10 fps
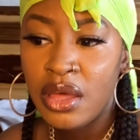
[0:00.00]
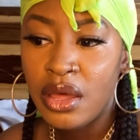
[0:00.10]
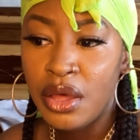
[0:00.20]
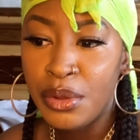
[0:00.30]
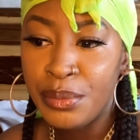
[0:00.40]

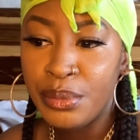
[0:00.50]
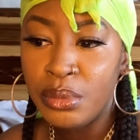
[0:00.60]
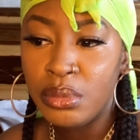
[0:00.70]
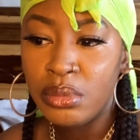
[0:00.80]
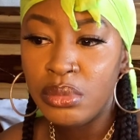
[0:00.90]

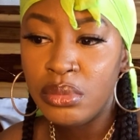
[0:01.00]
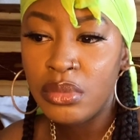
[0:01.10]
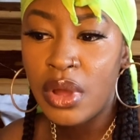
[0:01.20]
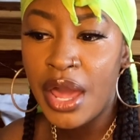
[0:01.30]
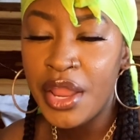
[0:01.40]

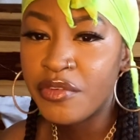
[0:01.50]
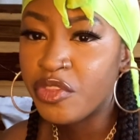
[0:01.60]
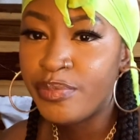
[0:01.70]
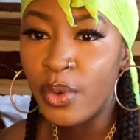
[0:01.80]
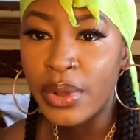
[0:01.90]
I never
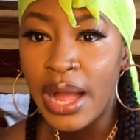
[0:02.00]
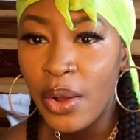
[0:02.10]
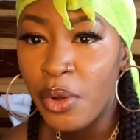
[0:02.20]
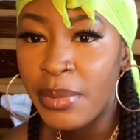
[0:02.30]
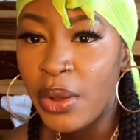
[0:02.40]
spoke out
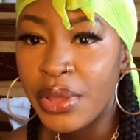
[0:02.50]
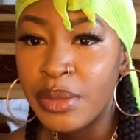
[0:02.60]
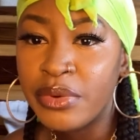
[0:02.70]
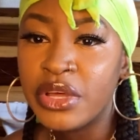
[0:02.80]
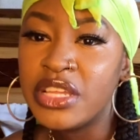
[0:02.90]
about it
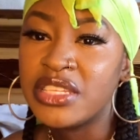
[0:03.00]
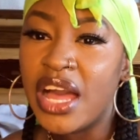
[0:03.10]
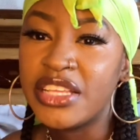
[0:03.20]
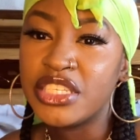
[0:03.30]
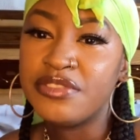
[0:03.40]
because I
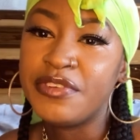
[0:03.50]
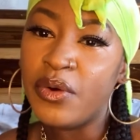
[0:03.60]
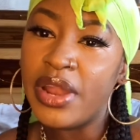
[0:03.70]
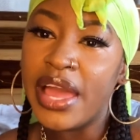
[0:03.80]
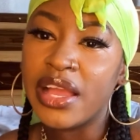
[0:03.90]
just felt
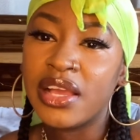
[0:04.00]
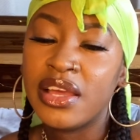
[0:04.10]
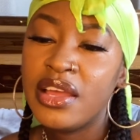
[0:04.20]
like